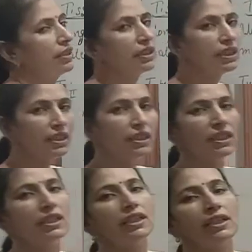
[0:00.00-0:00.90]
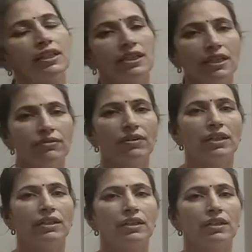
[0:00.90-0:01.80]
Kidney,
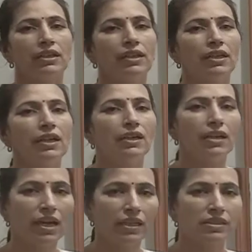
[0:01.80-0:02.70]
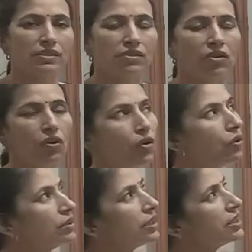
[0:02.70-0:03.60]
liver, lungs,
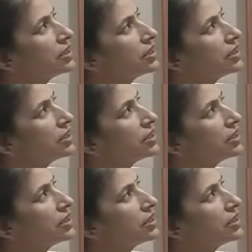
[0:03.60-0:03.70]
all these